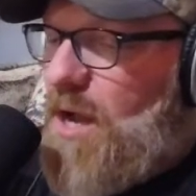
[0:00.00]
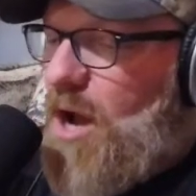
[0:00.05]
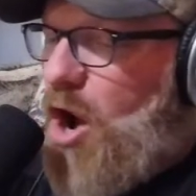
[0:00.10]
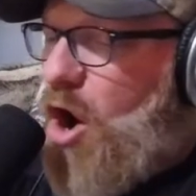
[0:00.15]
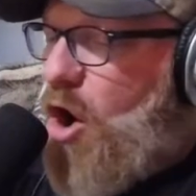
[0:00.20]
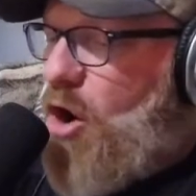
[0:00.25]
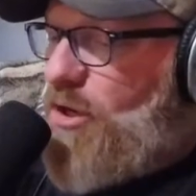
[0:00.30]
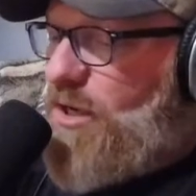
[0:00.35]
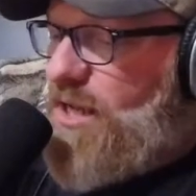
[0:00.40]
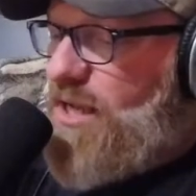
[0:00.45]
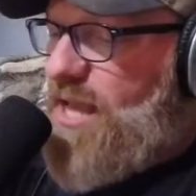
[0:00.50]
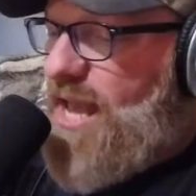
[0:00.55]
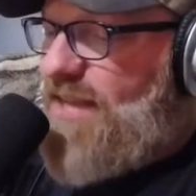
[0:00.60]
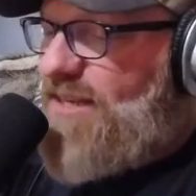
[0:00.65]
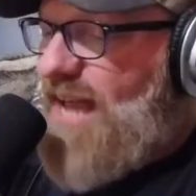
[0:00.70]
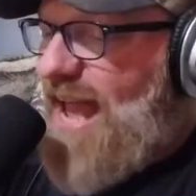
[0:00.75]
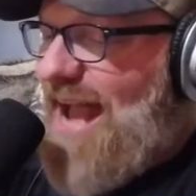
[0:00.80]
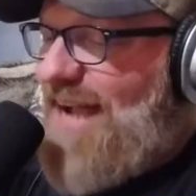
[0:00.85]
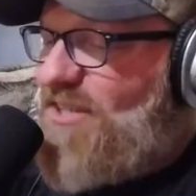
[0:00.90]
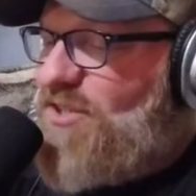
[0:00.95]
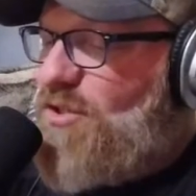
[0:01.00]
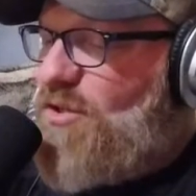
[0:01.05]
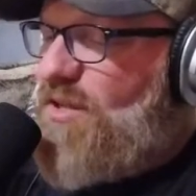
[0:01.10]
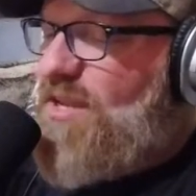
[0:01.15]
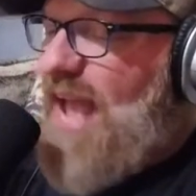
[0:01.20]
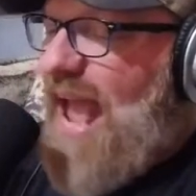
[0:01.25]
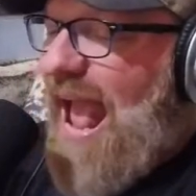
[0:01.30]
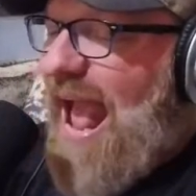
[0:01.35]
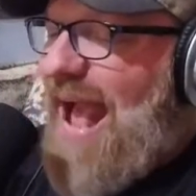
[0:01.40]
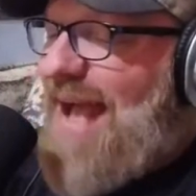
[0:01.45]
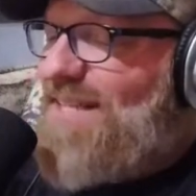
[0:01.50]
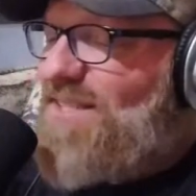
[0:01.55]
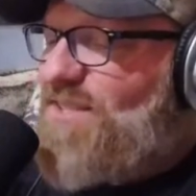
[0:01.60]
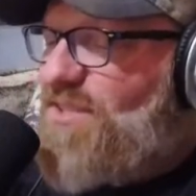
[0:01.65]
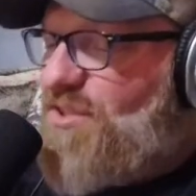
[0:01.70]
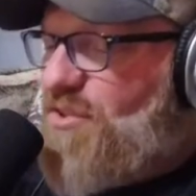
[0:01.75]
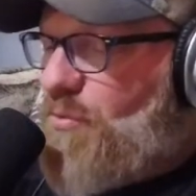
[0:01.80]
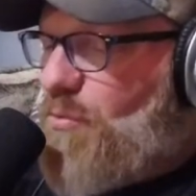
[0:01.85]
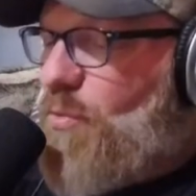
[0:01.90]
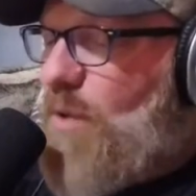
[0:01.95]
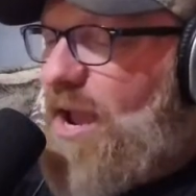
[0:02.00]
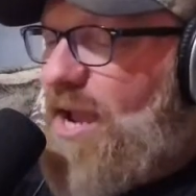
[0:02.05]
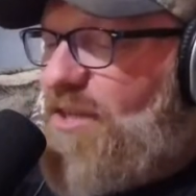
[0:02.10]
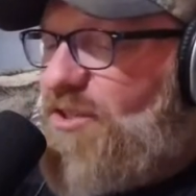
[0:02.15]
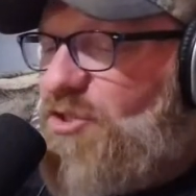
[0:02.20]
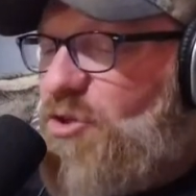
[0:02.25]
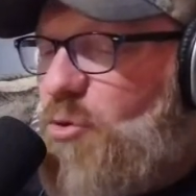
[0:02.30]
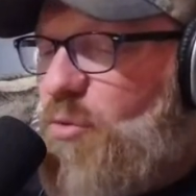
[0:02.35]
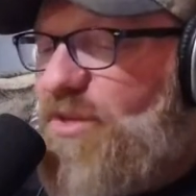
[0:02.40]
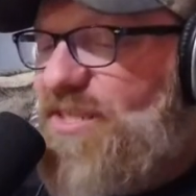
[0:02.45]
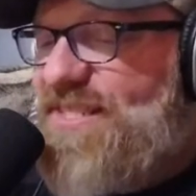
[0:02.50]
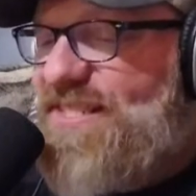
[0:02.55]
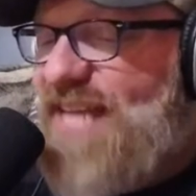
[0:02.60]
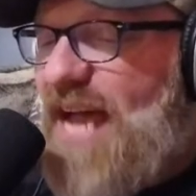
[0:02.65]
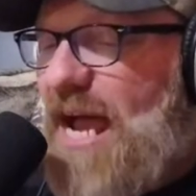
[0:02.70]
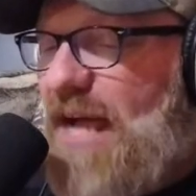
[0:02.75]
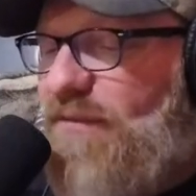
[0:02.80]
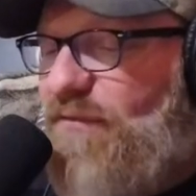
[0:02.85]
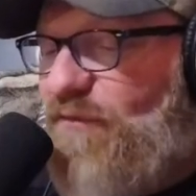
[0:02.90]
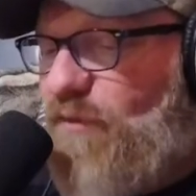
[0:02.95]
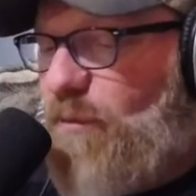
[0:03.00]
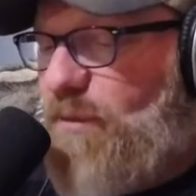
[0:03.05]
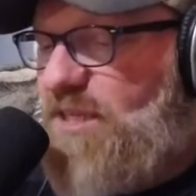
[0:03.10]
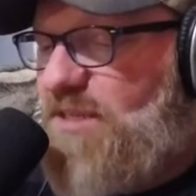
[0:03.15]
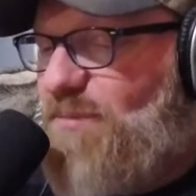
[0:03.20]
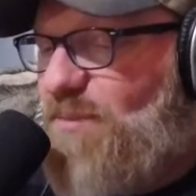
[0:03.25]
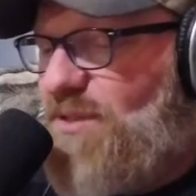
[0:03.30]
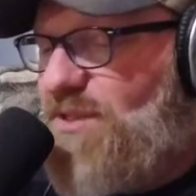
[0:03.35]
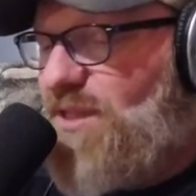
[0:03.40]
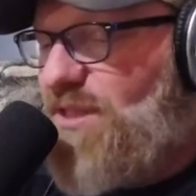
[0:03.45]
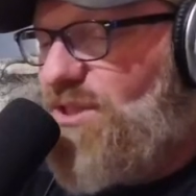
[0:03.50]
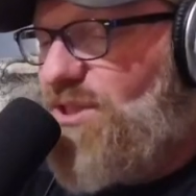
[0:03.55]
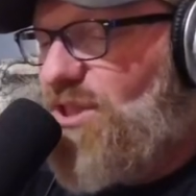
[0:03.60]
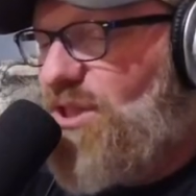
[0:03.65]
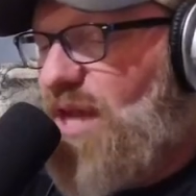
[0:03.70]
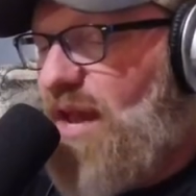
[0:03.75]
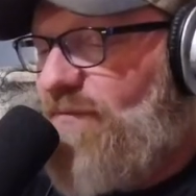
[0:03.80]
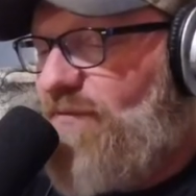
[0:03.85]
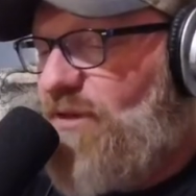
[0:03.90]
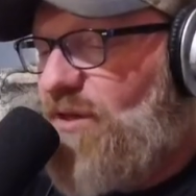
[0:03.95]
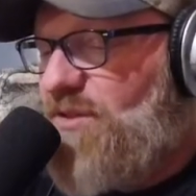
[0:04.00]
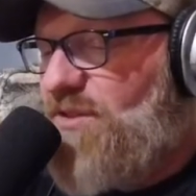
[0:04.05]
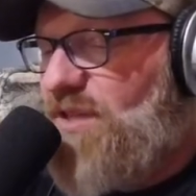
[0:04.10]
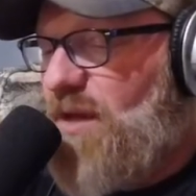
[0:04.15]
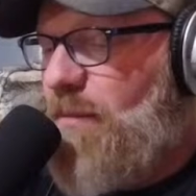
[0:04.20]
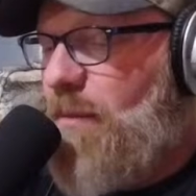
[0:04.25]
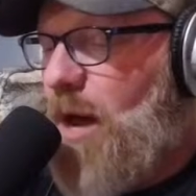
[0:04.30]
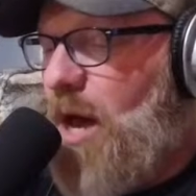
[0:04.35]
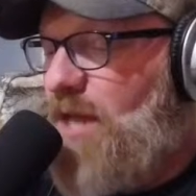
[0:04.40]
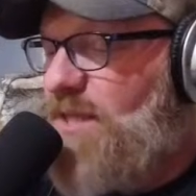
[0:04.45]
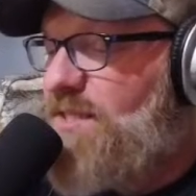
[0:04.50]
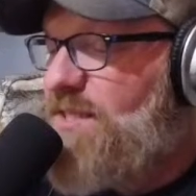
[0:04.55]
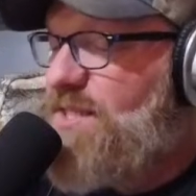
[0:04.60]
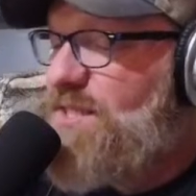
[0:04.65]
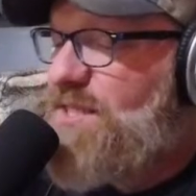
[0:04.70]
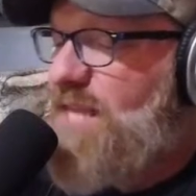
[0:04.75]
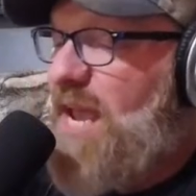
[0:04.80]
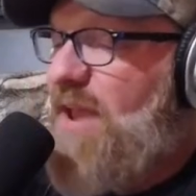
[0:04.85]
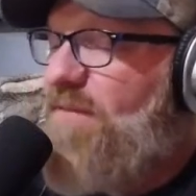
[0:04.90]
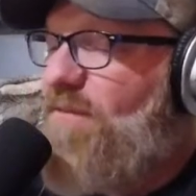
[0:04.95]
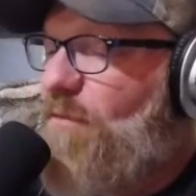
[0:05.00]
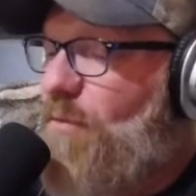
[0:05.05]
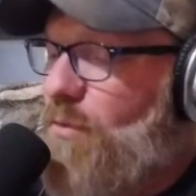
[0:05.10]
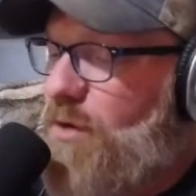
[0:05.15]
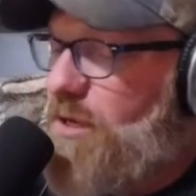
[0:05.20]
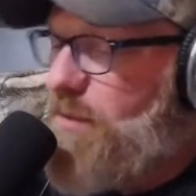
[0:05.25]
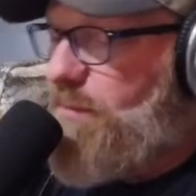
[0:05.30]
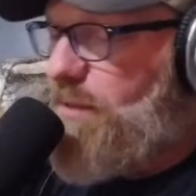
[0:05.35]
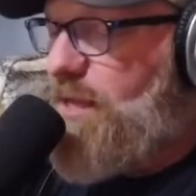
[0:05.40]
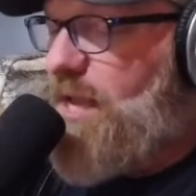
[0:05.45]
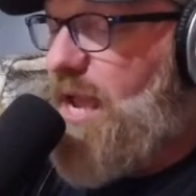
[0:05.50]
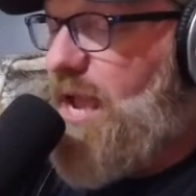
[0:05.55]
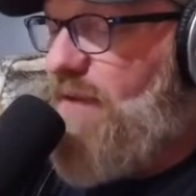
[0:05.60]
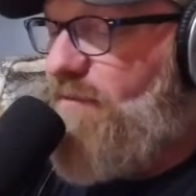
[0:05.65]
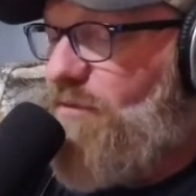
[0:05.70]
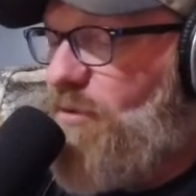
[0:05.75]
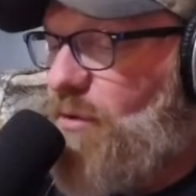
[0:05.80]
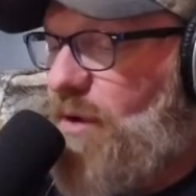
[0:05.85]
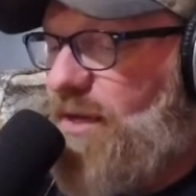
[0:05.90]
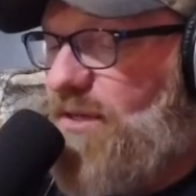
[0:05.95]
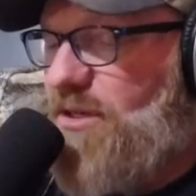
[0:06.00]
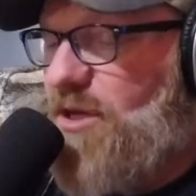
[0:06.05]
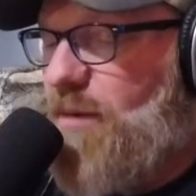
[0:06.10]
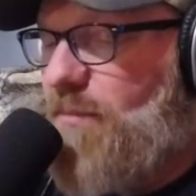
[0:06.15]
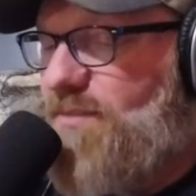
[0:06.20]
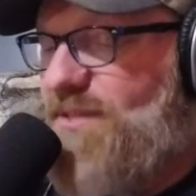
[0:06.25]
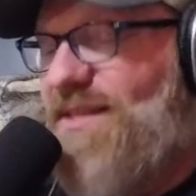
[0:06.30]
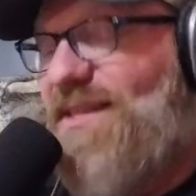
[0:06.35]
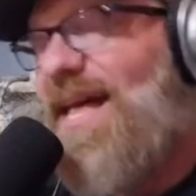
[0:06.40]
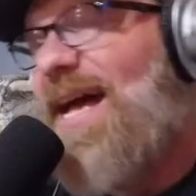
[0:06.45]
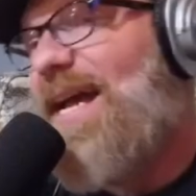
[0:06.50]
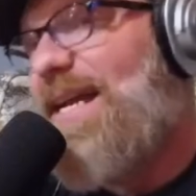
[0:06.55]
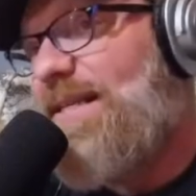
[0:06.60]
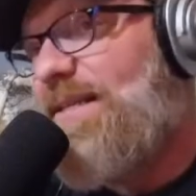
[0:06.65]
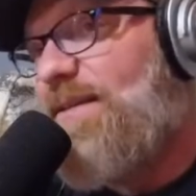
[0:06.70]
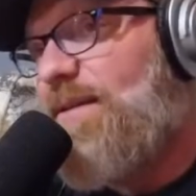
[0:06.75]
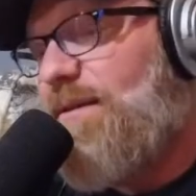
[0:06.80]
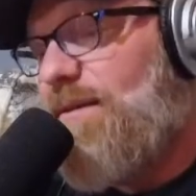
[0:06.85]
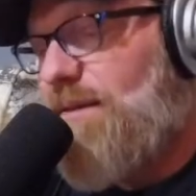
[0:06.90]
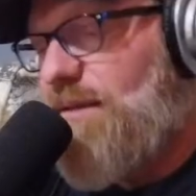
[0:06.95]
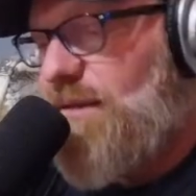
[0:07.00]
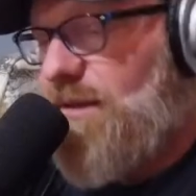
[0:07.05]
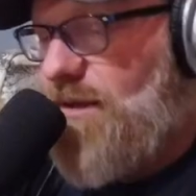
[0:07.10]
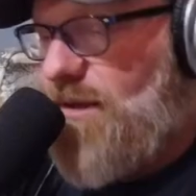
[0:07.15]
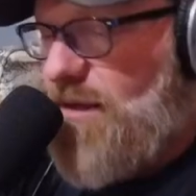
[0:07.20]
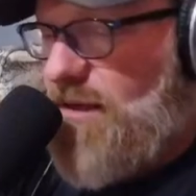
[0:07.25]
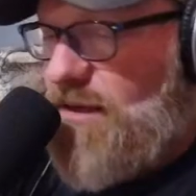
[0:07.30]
Harding had actually asked Ray to resign from his position after some unsavory behavior had come to light.